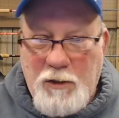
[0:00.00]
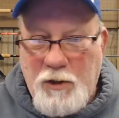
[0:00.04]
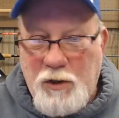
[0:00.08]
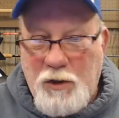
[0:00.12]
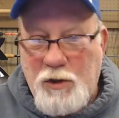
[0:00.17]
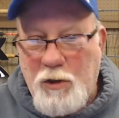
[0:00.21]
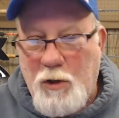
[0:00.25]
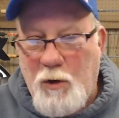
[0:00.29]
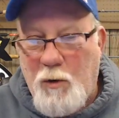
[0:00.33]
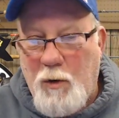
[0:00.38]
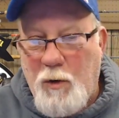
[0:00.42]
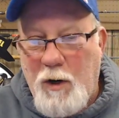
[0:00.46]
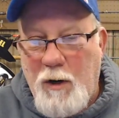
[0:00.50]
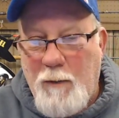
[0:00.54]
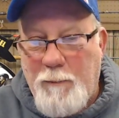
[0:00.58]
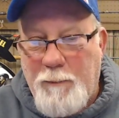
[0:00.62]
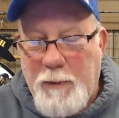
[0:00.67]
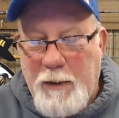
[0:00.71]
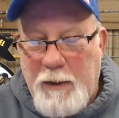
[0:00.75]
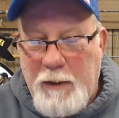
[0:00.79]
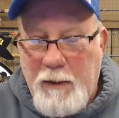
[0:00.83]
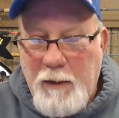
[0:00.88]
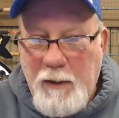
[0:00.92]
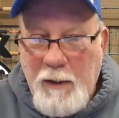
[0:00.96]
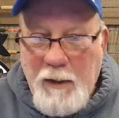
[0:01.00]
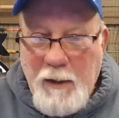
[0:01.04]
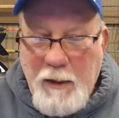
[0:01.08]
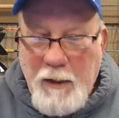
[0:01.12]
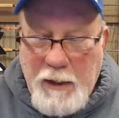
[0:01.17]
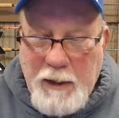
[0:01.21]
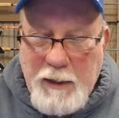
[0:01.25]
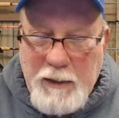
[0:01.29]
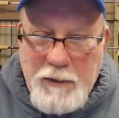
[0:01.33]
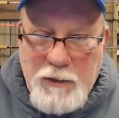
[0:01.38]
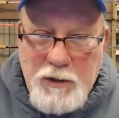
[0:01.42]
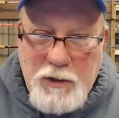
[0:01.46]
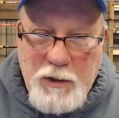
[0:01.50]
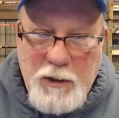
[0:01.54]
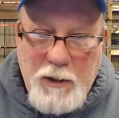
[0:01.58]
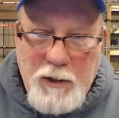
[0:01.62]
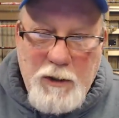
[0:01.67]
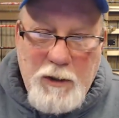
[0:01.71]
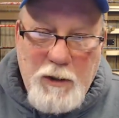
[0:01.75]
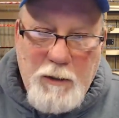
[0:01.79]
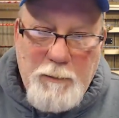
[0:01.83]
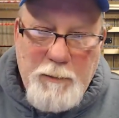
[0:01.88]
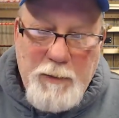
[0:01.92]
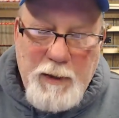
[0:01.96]
the show up and
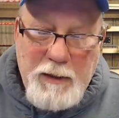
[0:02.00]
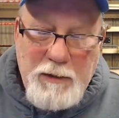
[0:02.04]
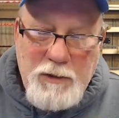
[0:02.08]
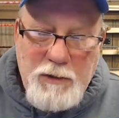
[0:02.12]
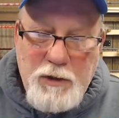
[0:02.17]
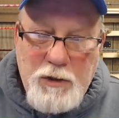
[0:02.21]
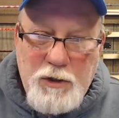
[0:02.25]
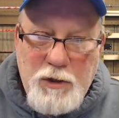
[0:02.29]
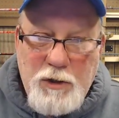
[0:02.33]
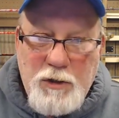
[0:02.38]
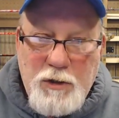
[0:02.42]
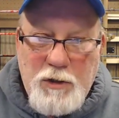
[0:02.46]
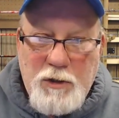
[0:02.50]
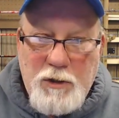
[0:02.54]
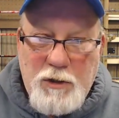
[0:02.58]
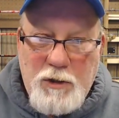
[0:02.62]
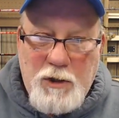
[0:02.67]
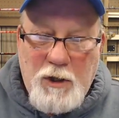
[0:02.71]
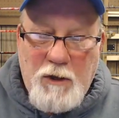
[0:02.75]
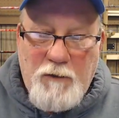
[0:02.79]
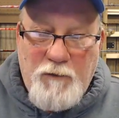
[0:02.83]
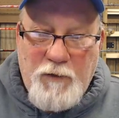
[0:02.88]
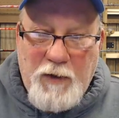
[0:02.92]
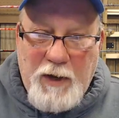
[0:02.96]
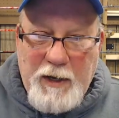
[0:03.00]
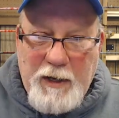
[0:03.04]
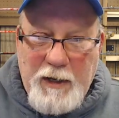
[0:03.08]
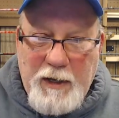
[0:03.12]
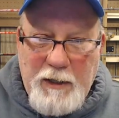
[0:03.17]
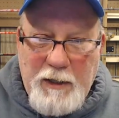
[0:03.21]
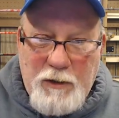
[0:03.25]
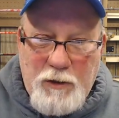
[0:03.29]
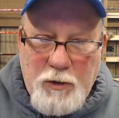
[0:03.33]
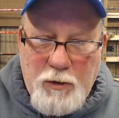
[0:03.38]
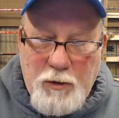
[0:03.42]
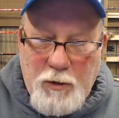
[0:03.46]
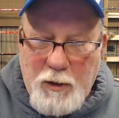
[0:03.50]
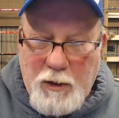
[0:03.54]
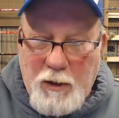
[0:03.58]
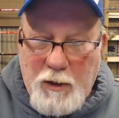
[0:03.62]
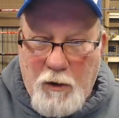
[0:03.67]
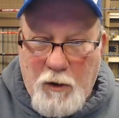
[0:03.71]
send the messages and stuff I need to